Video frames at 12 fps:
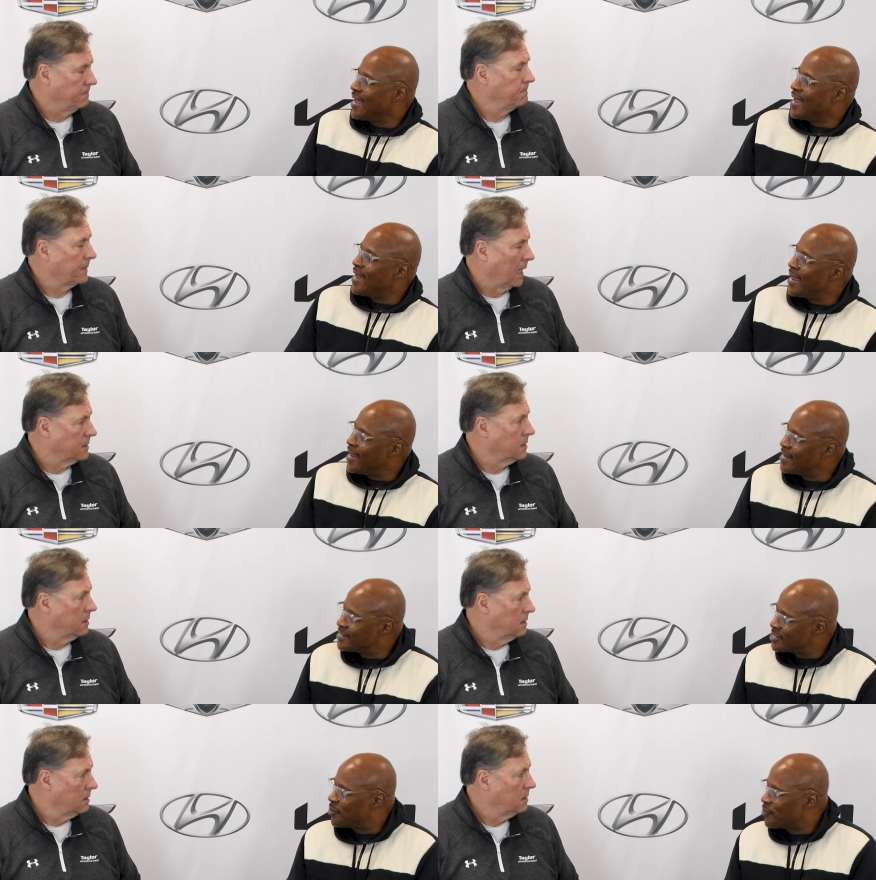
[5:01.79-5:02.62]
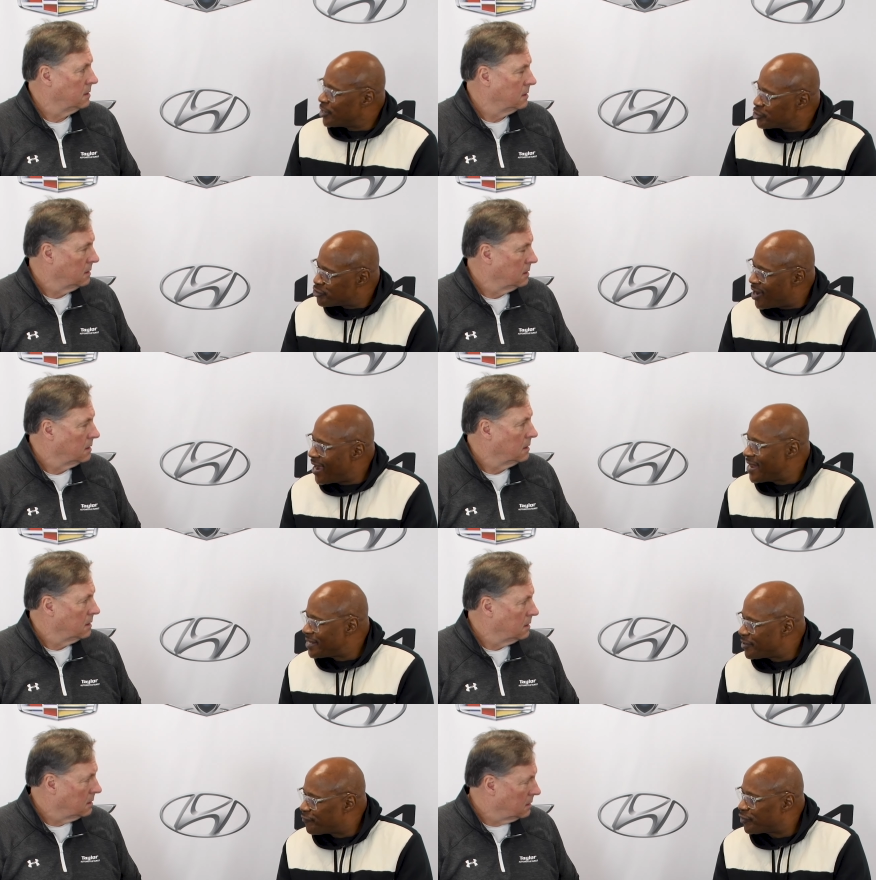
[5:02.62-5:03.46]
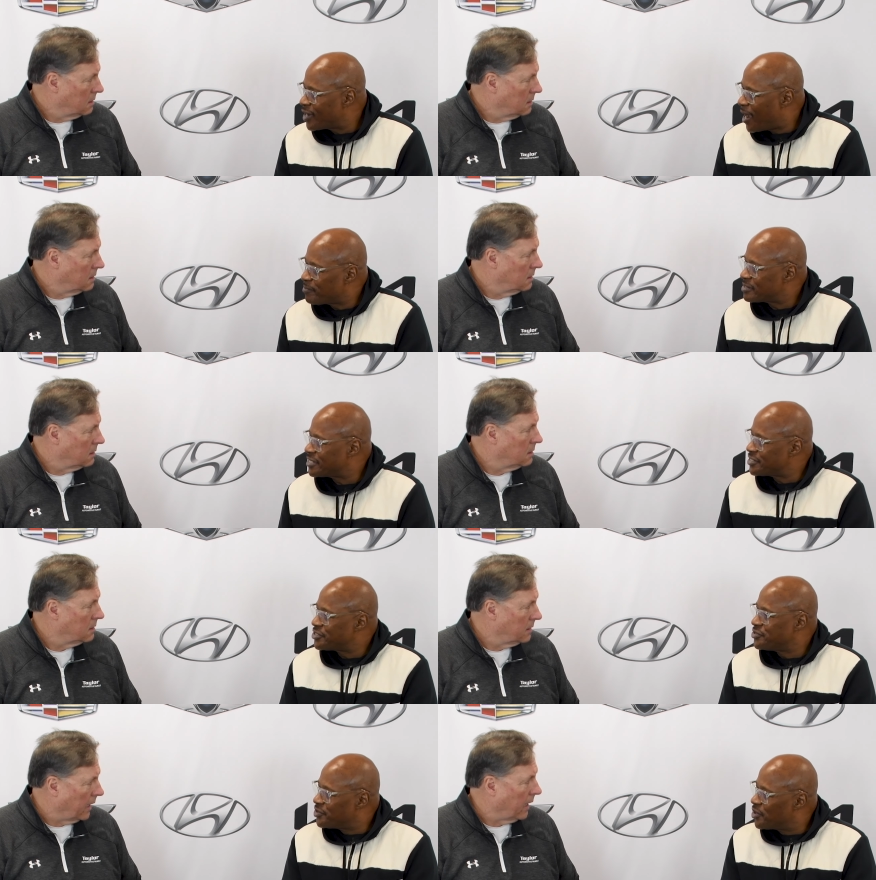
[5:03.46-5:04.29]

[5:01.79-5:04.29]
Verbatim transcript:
Speaker 1: And, gotcha. and so they're trying different options,